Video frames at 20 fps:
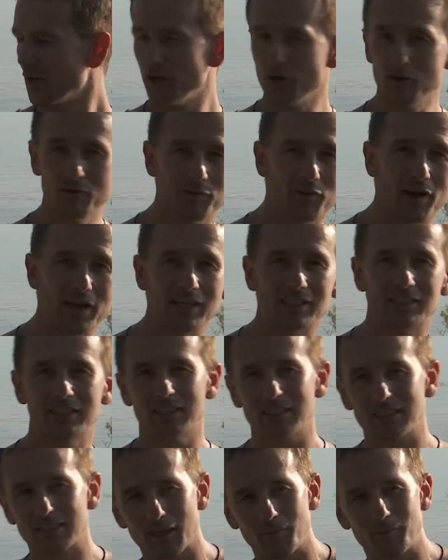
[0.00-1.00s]
New
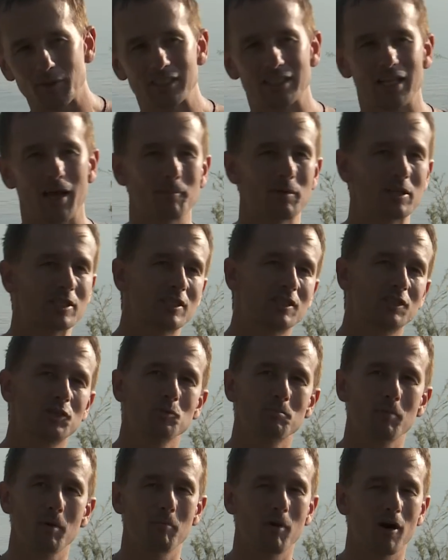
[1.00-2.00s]
faces, some established
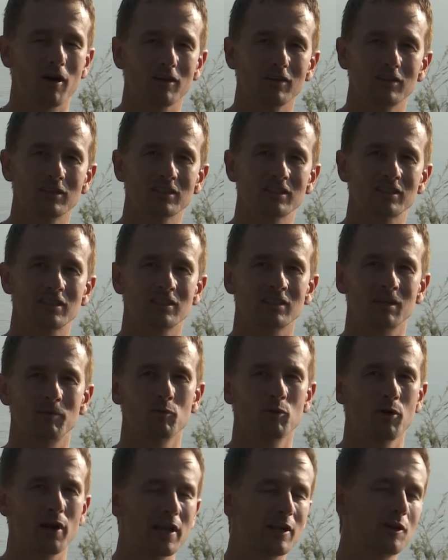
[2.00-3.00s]
supermodels,
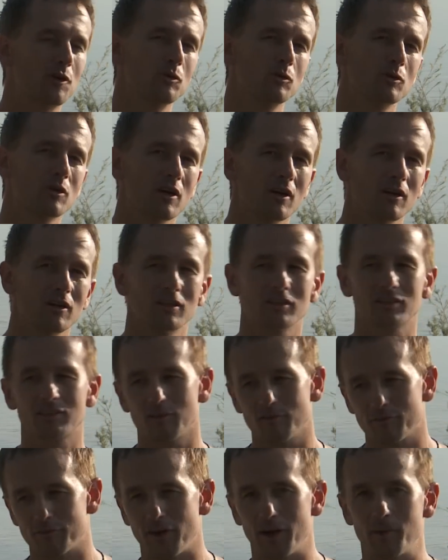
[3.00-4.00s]
some really cool girls,
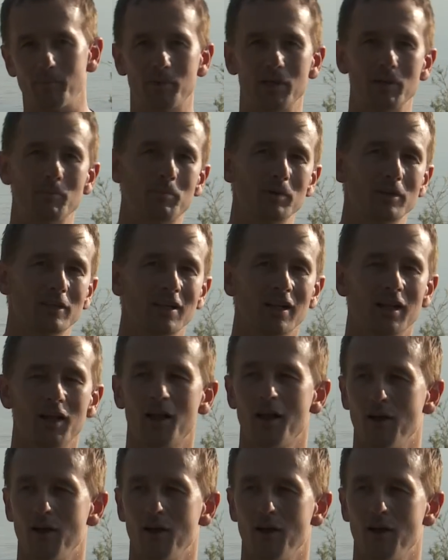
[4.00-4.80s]
some fun people.